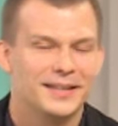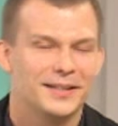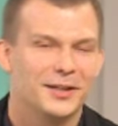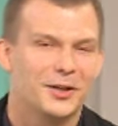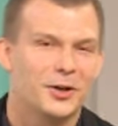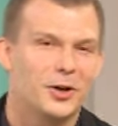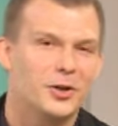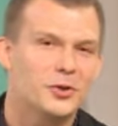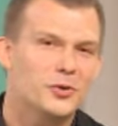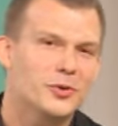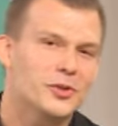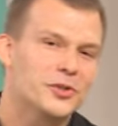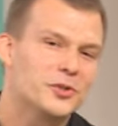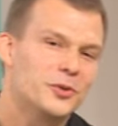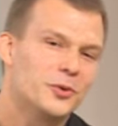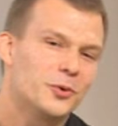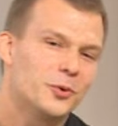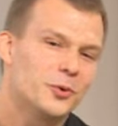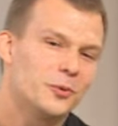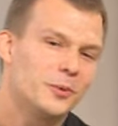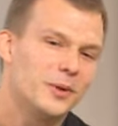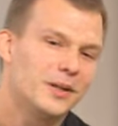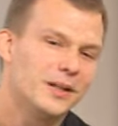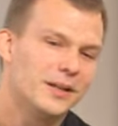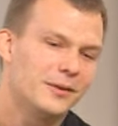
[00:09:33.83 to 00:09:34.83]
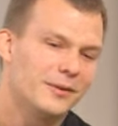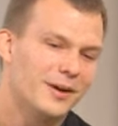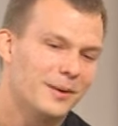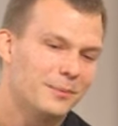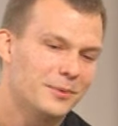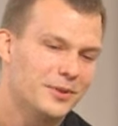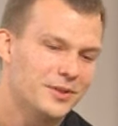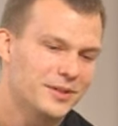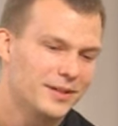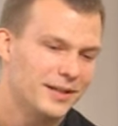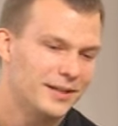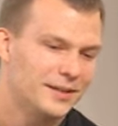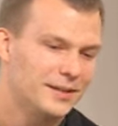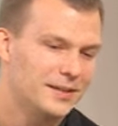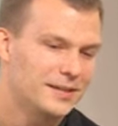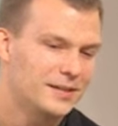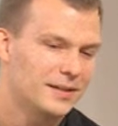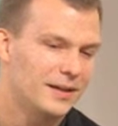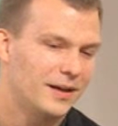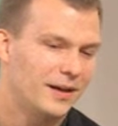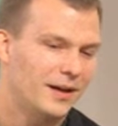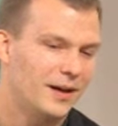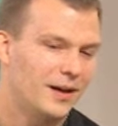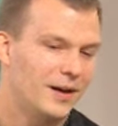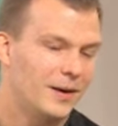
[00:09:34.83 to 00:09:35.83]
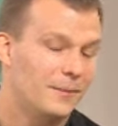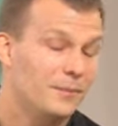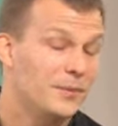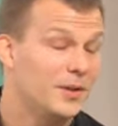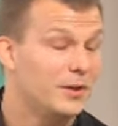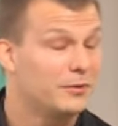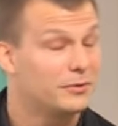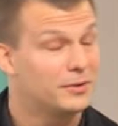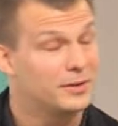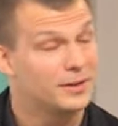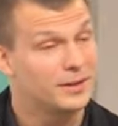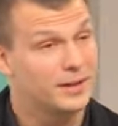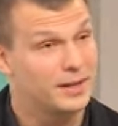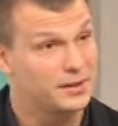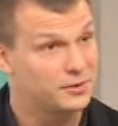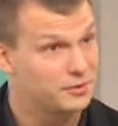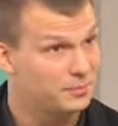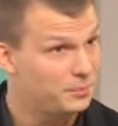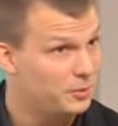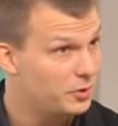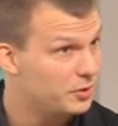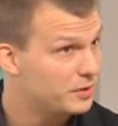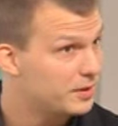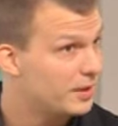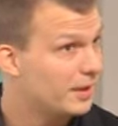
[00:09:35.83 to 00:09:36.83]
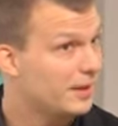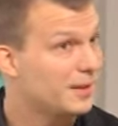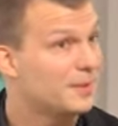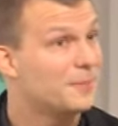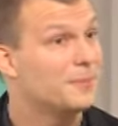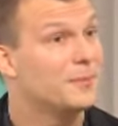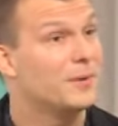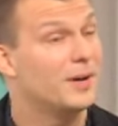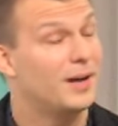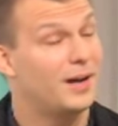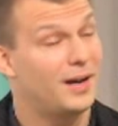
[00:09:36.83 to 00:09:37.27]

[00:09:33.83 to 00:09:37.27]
The Contrast Tour really represents uh, different kinds of music.